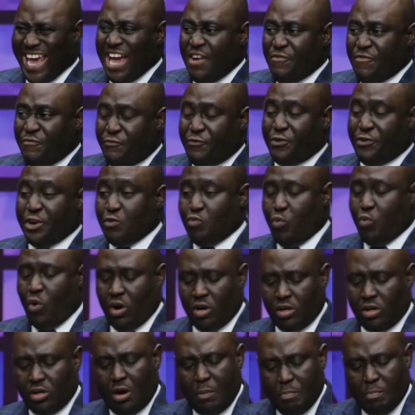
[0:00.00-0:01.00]

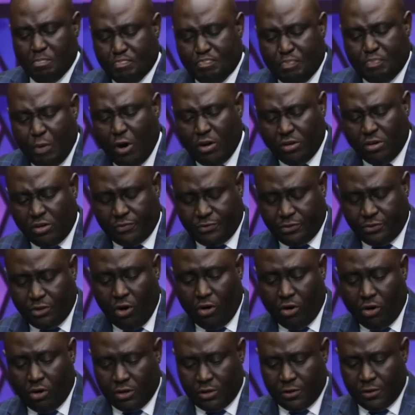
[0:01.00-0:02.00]
everyone born of
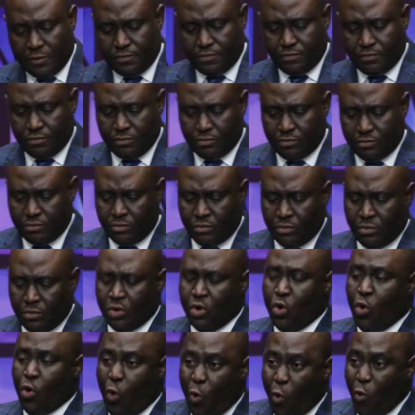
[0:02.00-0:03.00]
God
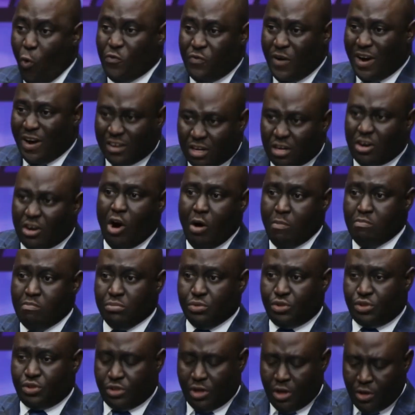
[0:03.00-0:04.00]

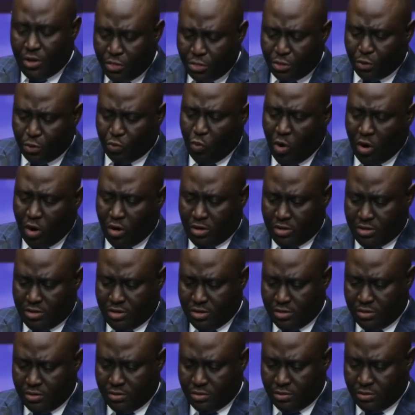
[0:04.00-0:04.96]
overcomes the world.